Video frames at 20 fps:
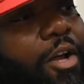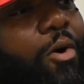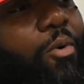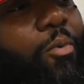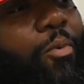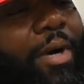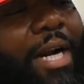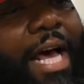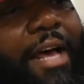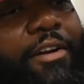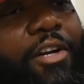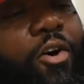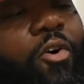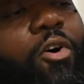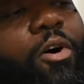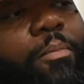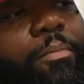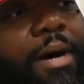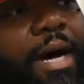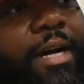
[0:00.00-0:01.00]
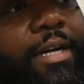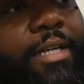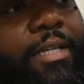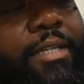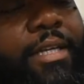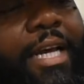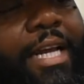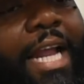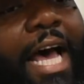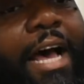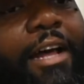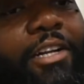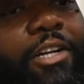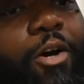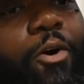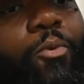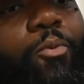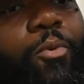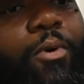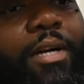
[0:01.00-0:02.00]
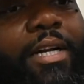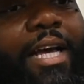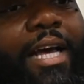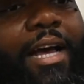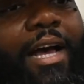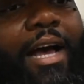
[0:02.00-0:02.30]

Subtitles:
What I know about it, and I know what